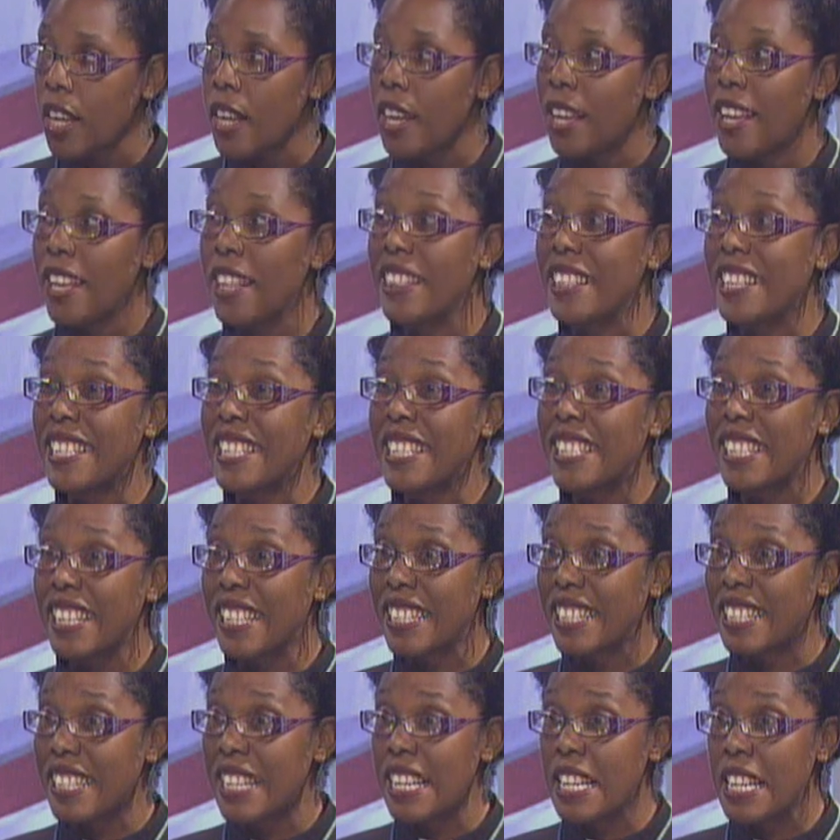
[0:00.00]
in the
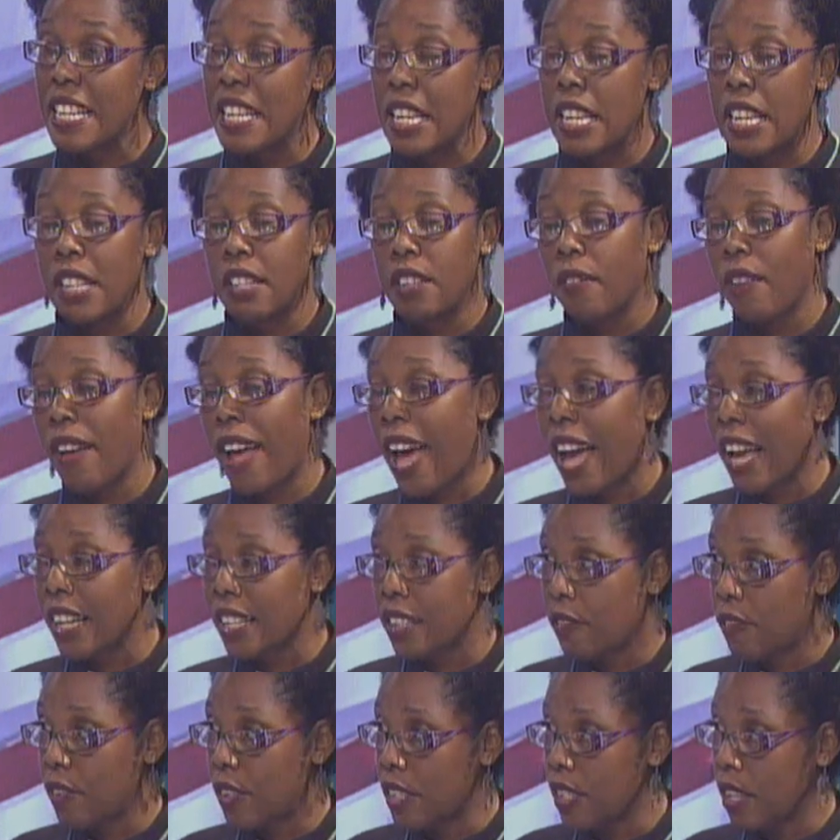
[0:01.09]
16 days of
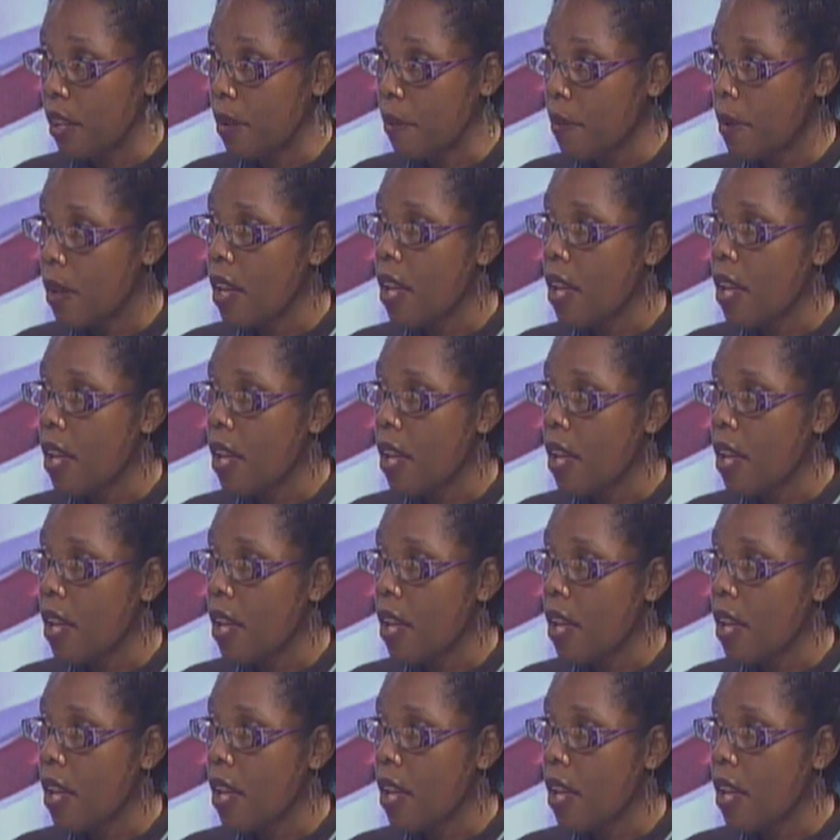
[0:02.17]
activism